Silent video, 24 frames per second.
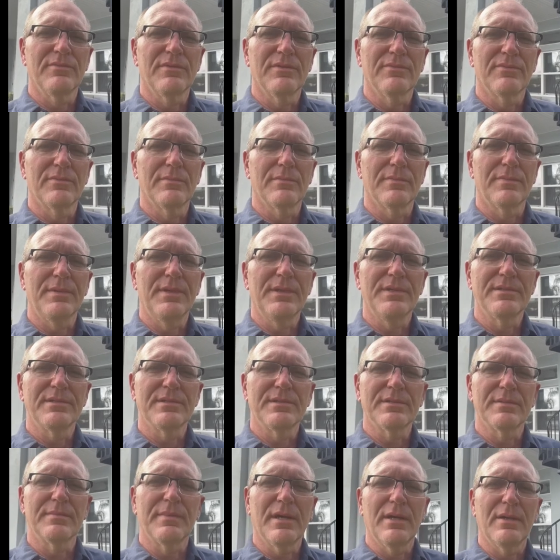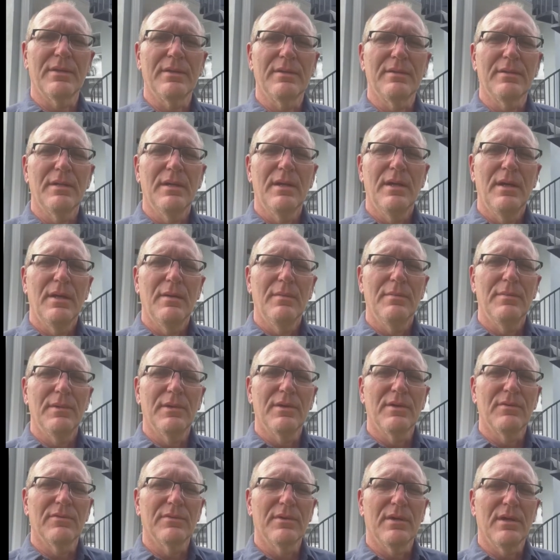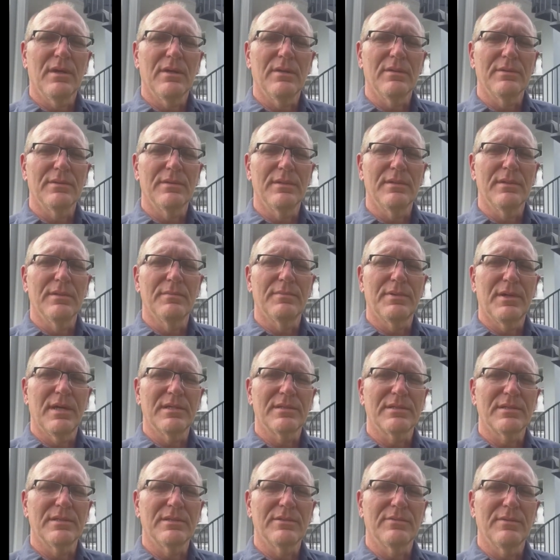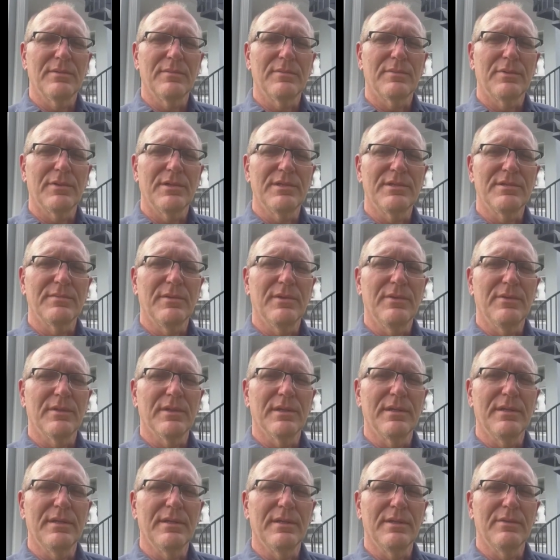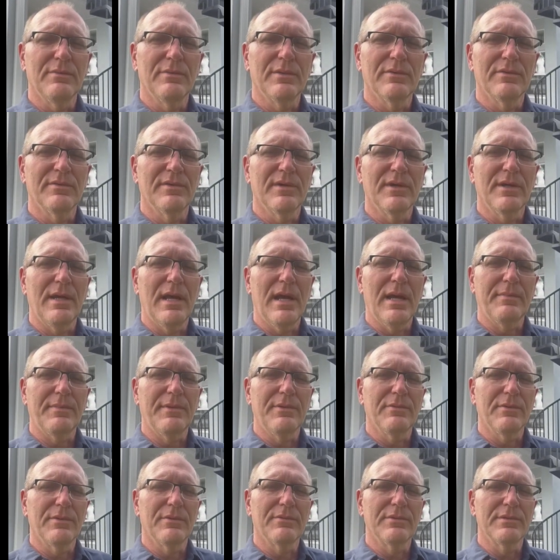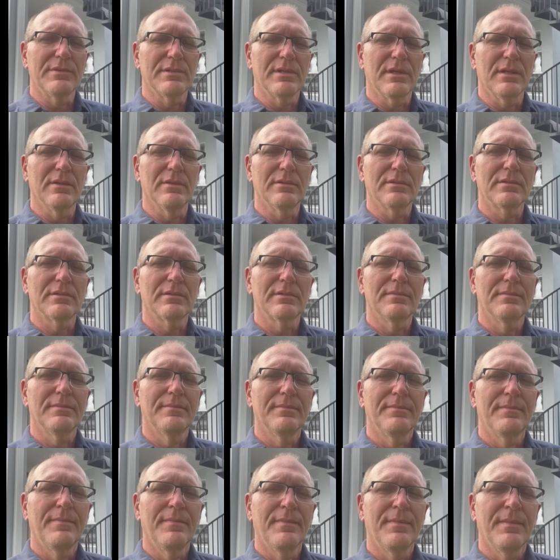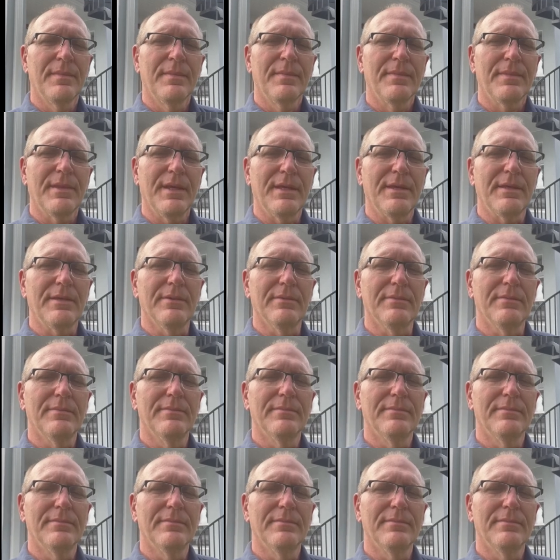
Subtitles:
different pieces about it, but overall the process went pretty smoothly and we were very happy with the results. Thank you.